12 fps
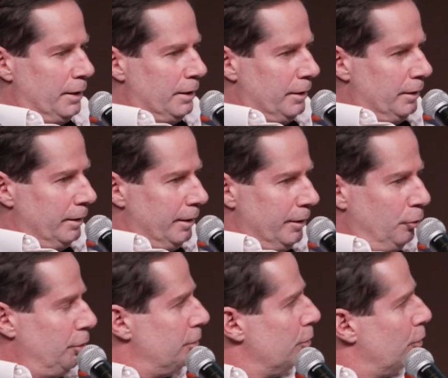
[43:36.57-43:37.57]

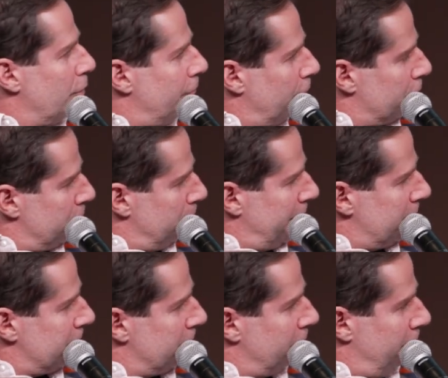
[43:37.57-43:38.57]
You need to go for the
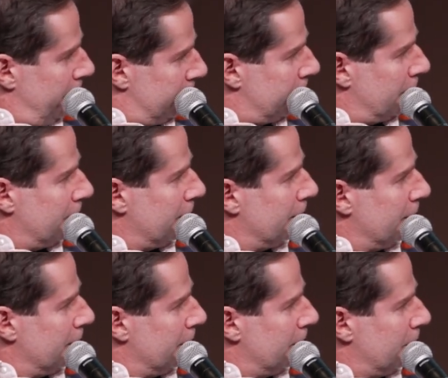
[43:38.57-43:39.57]
best fit
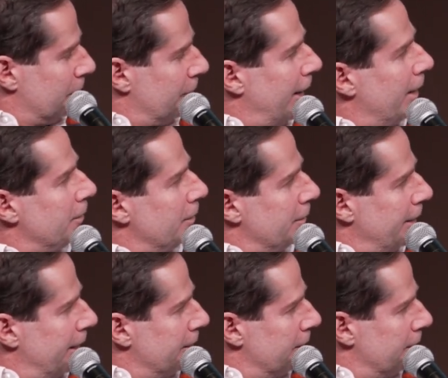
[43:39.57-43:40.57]
rather
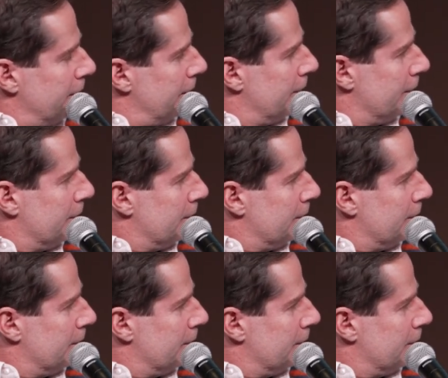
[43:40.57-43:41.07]
than the